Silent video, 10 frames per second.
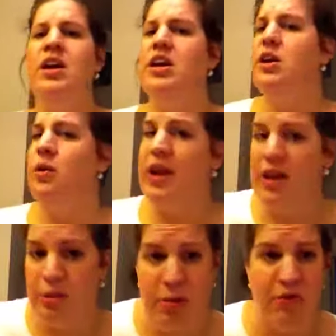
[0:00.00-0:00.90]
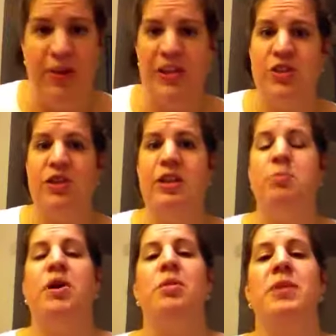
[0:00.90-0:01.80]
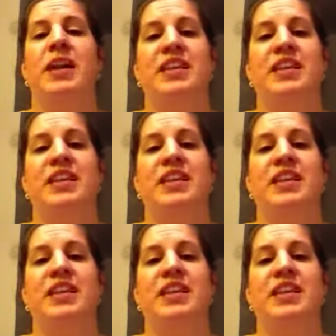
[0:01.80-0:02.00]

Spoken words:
another professor in the department.